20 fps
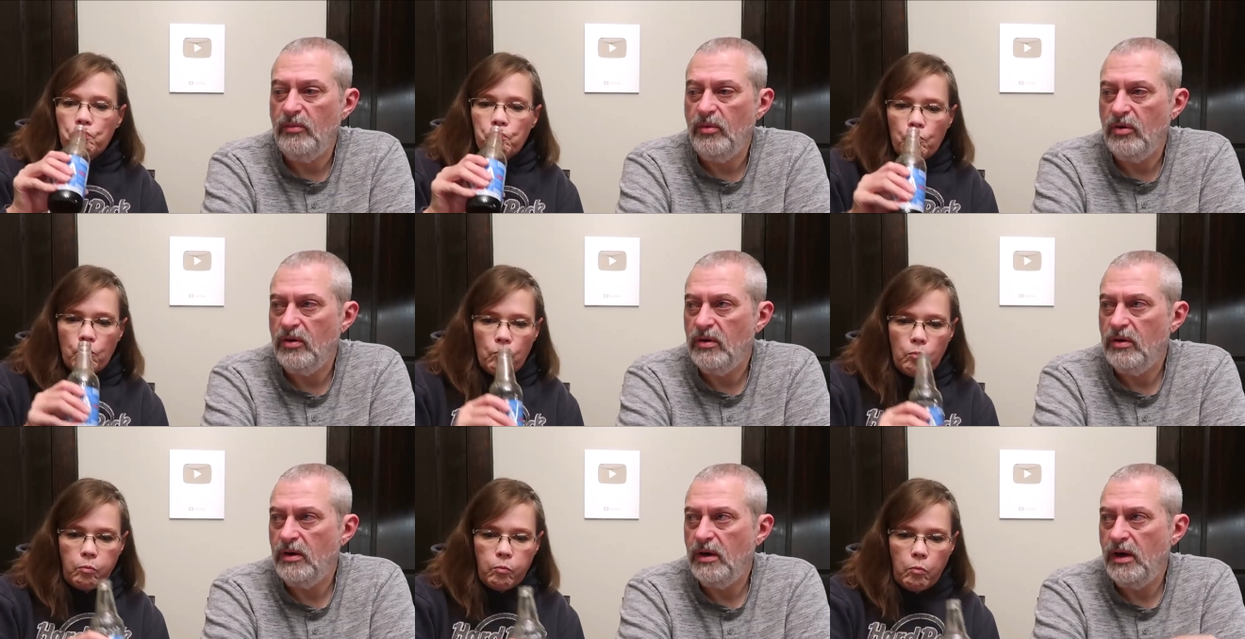
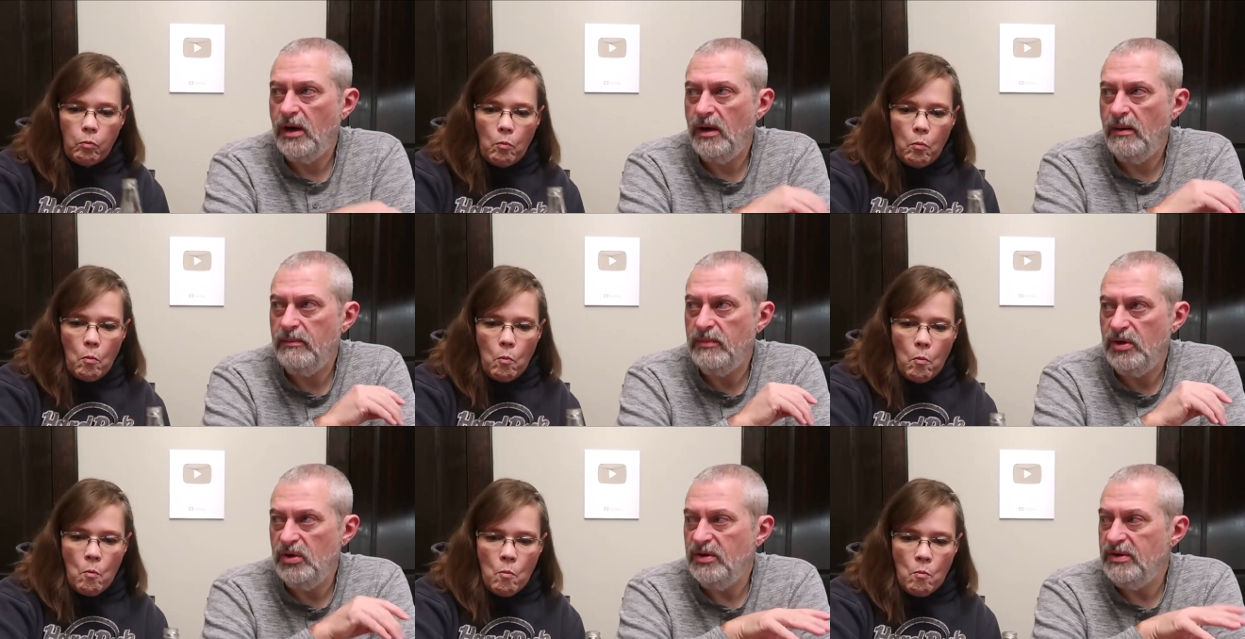Speaker 1: more
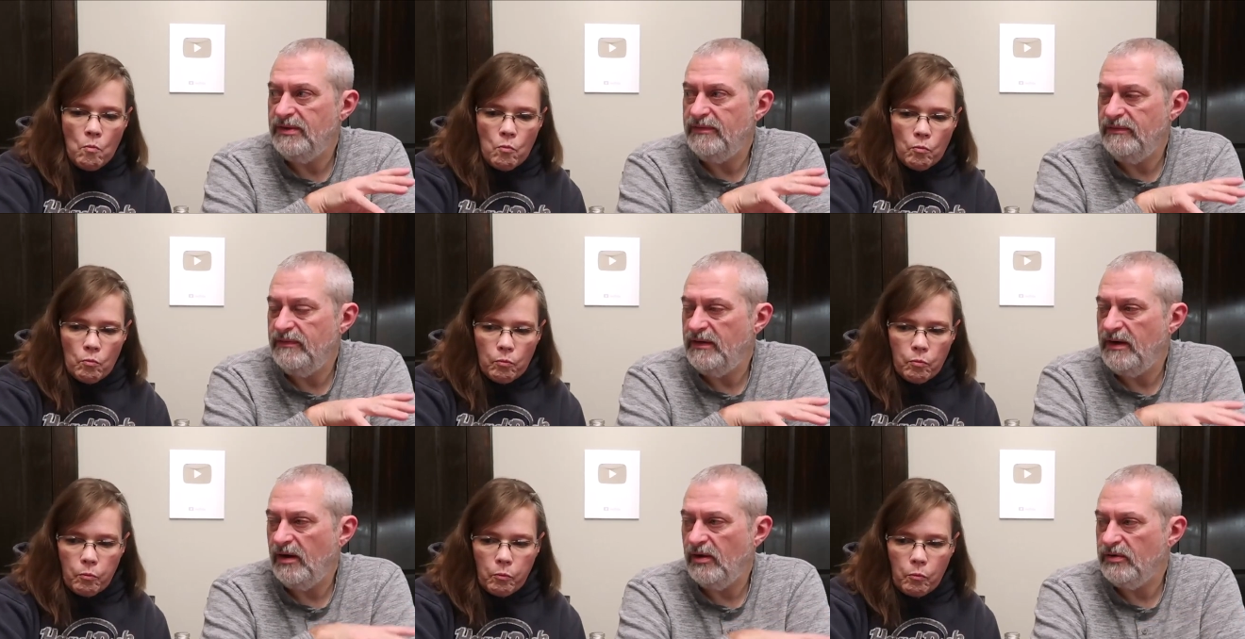muted
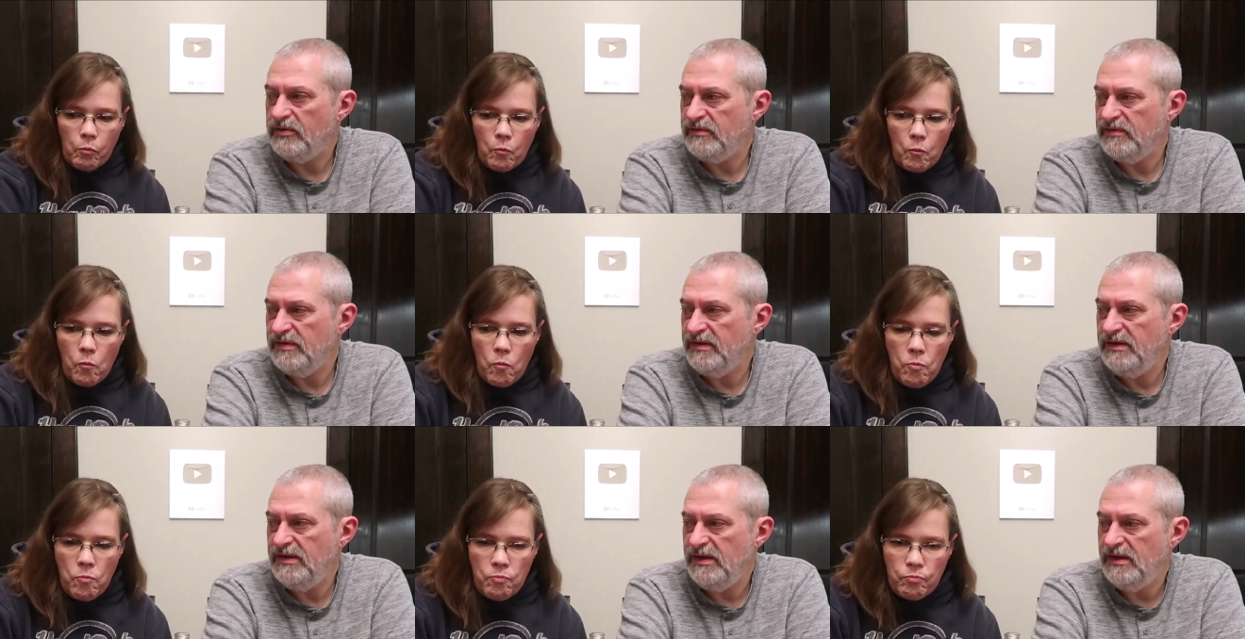than
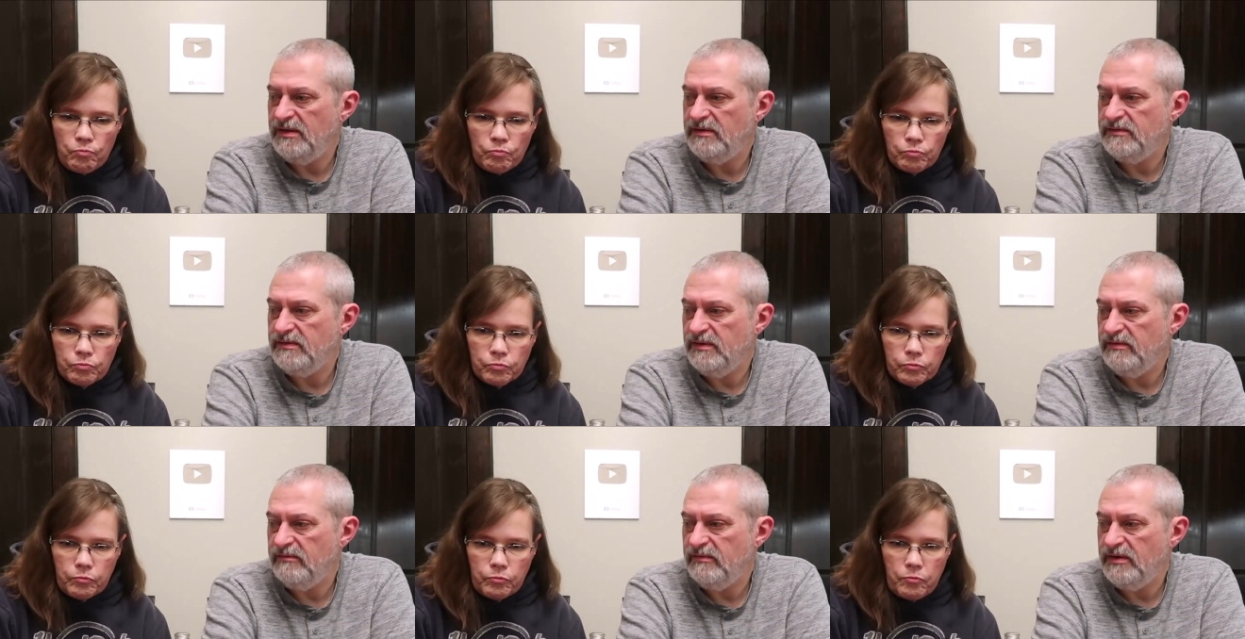RC is
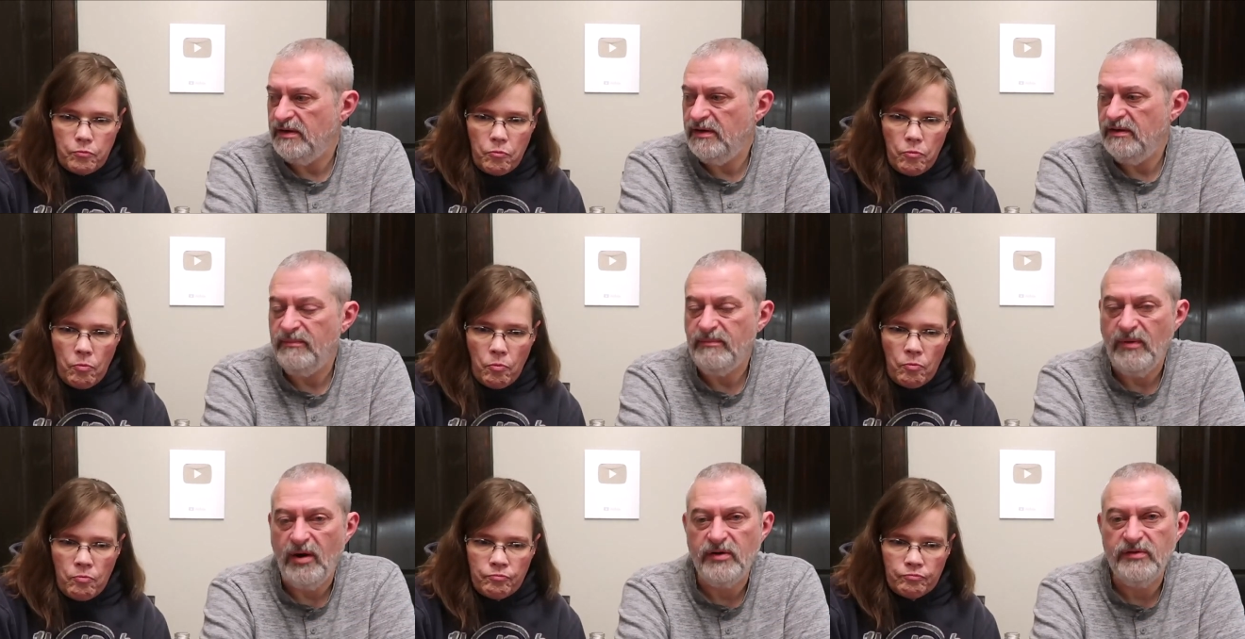even.
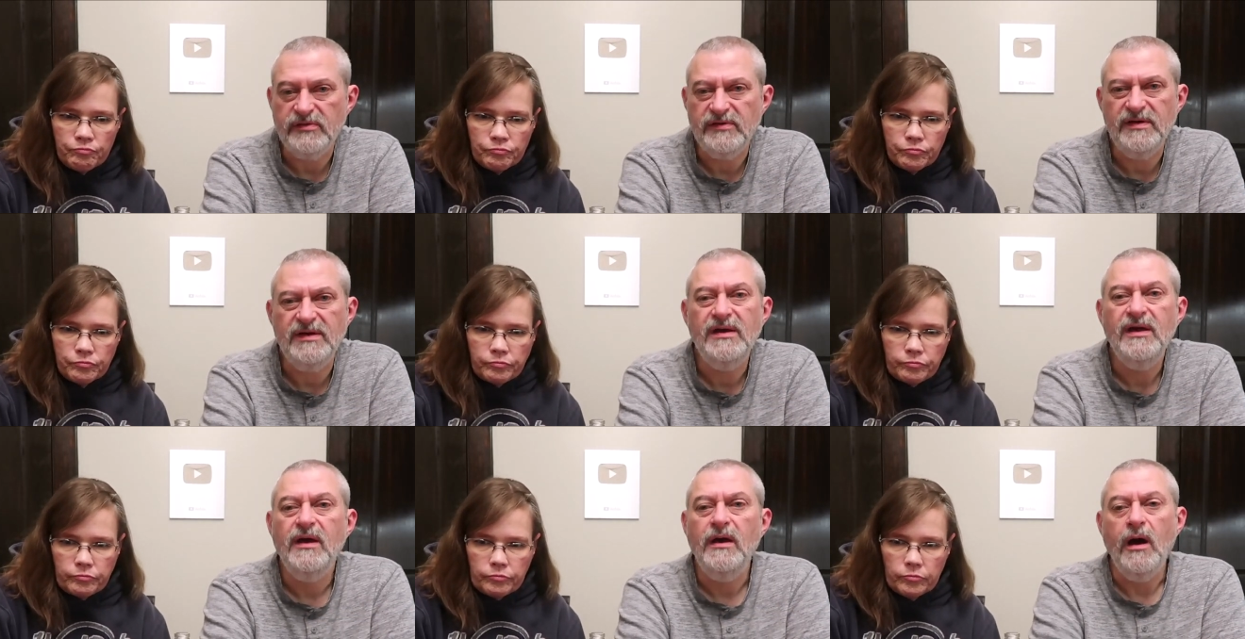And
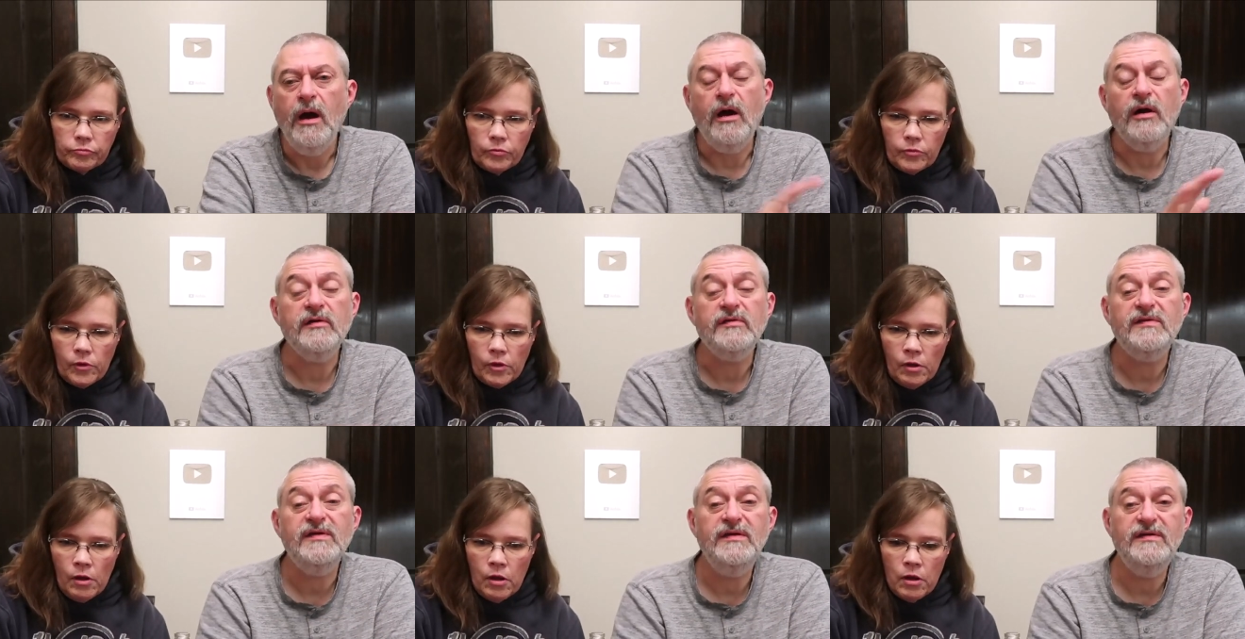
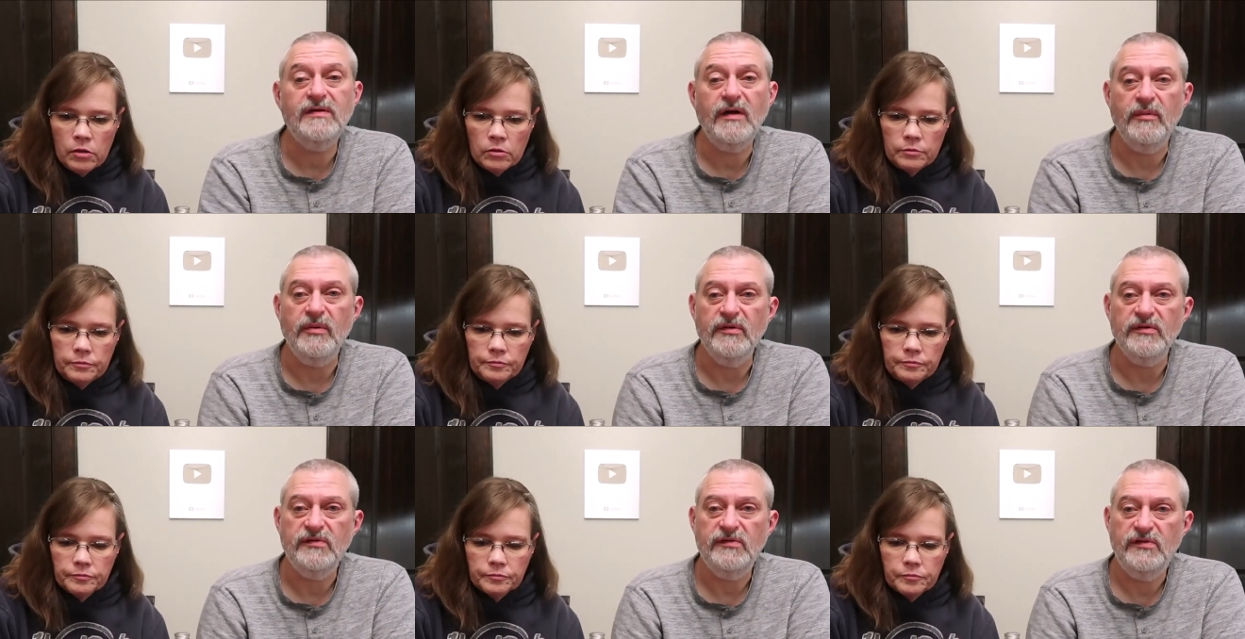RC is
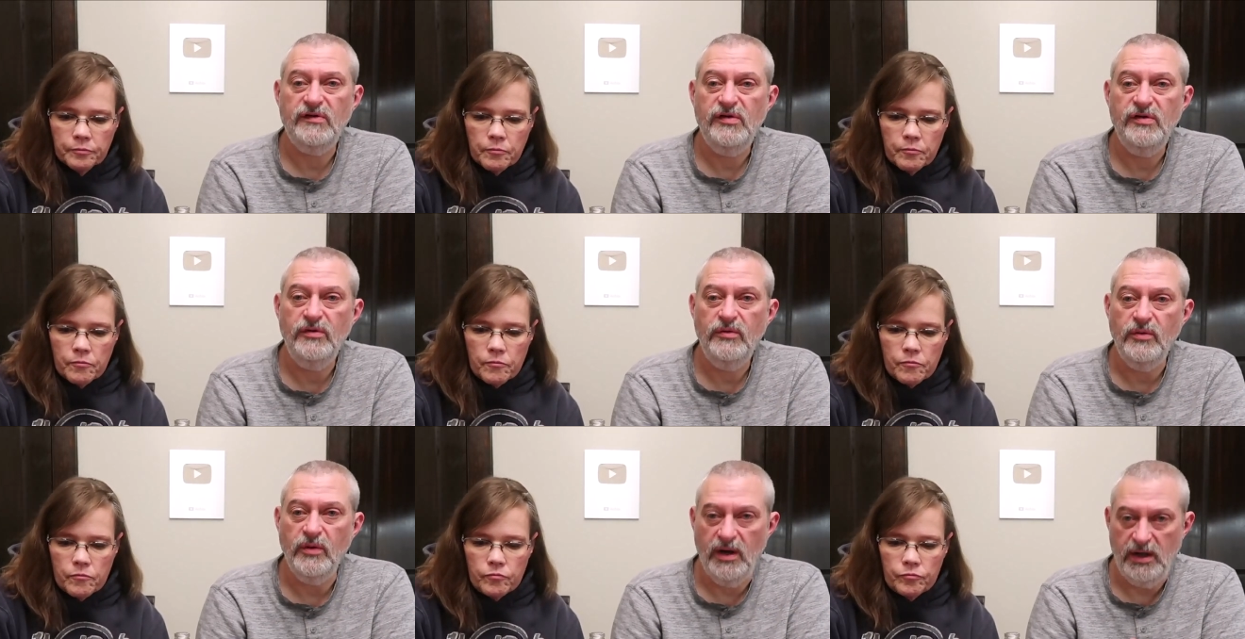almost
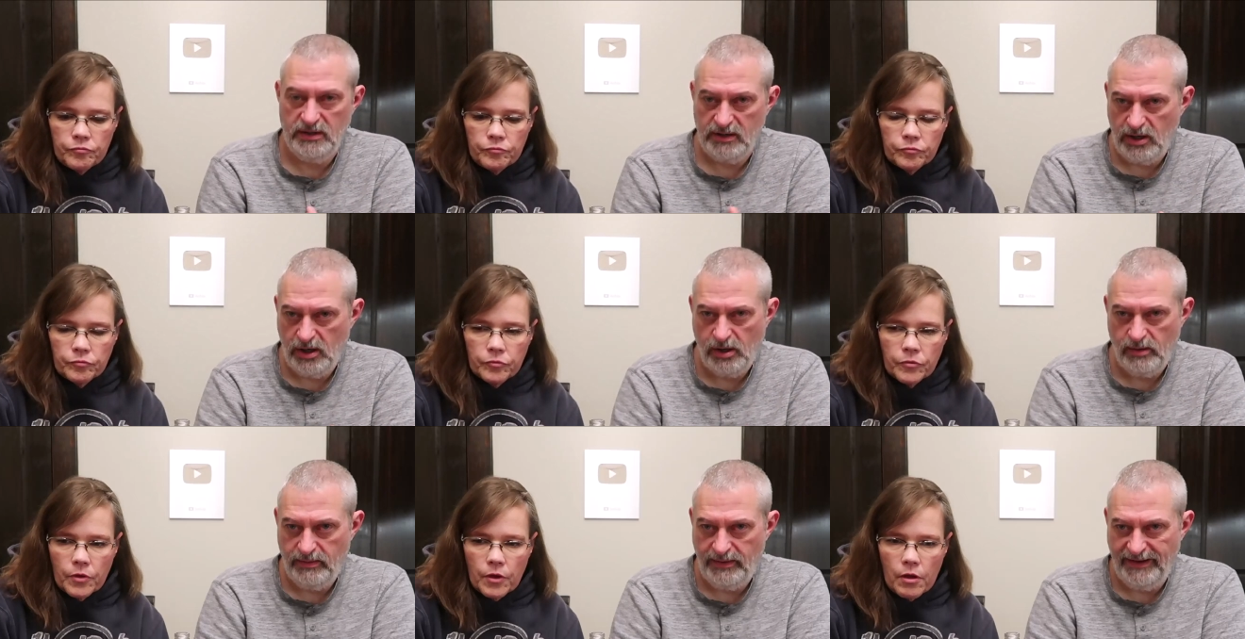too
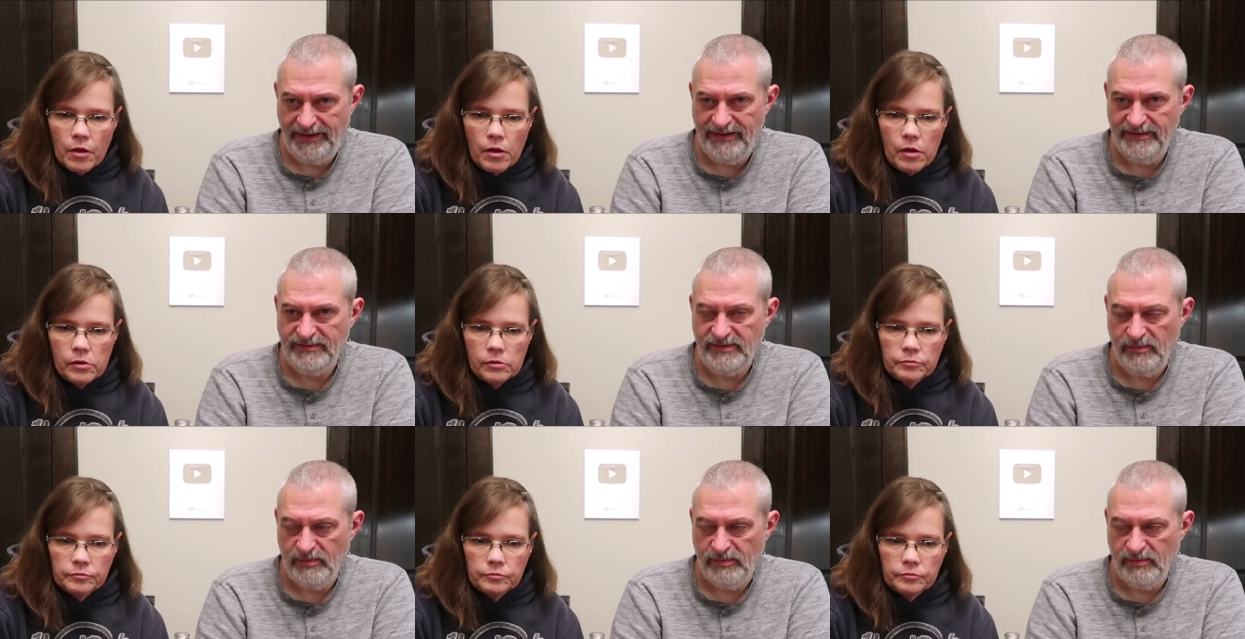uncarbonated. It's